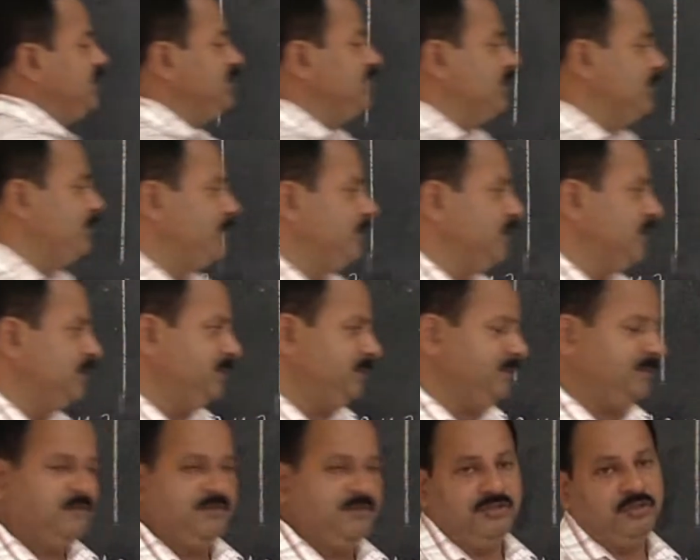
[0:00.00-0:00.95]
the firm,
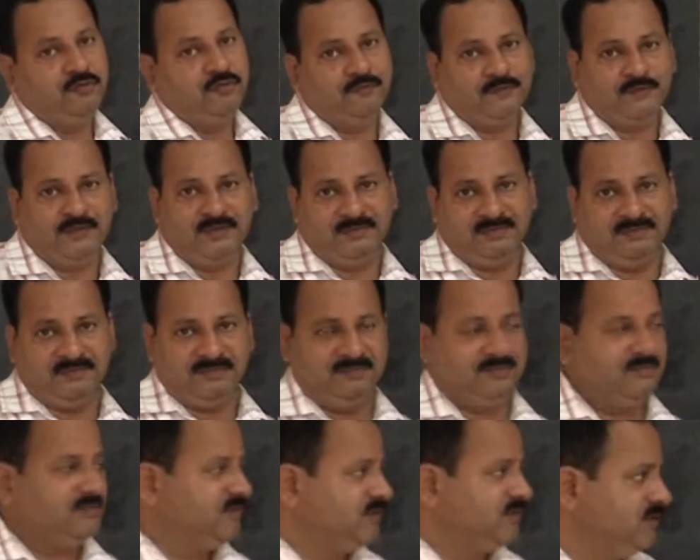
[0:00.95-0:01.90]
new firm.
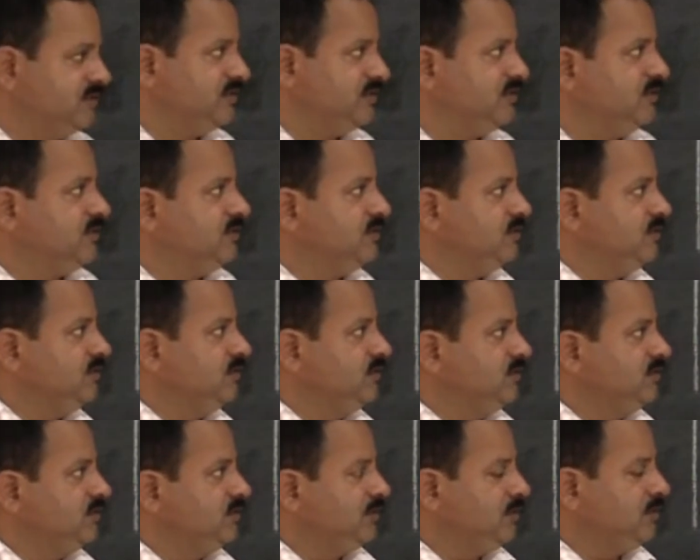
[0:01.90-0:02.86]

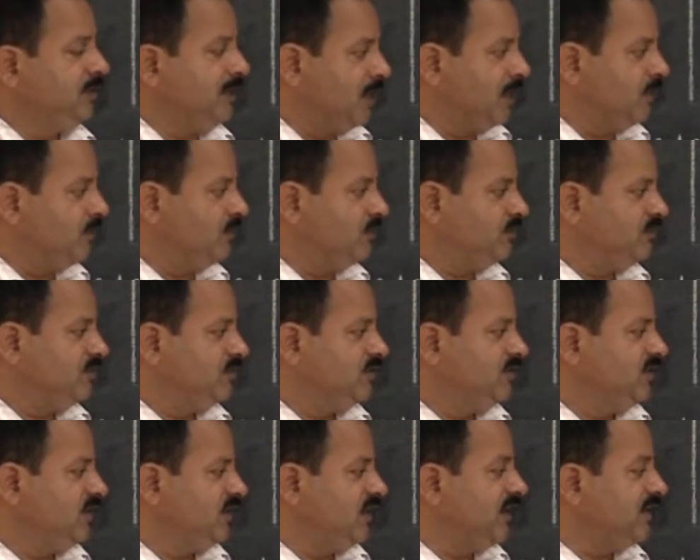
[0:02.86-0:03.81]
Now,
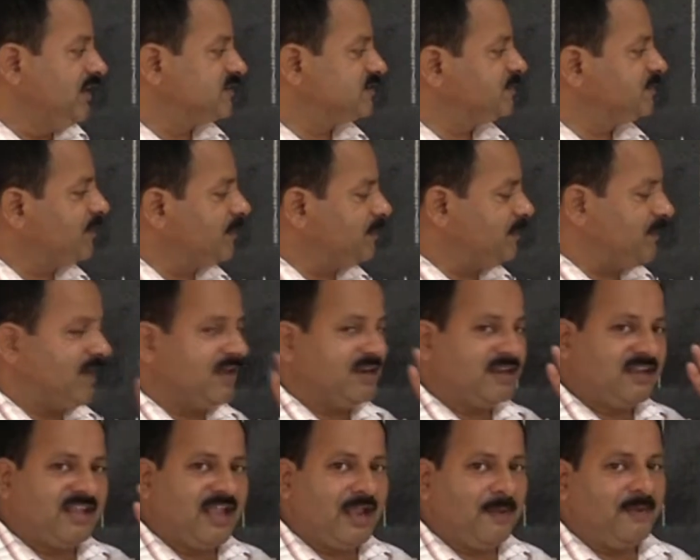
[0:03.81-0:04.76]
let us
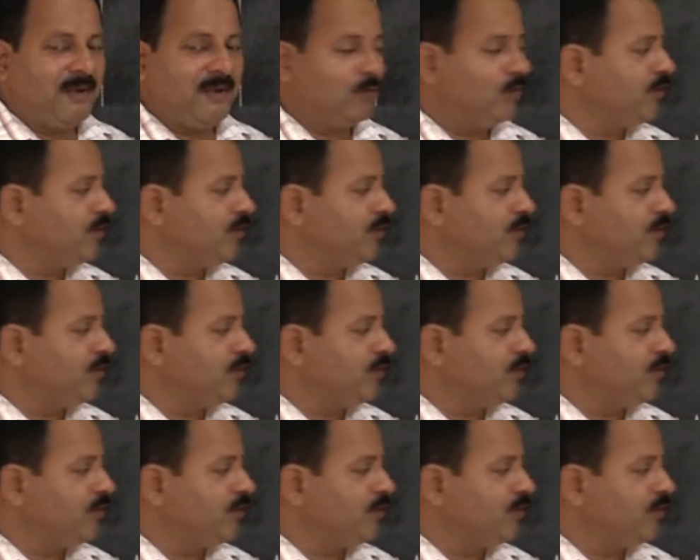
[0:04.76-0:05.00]
prepare capital.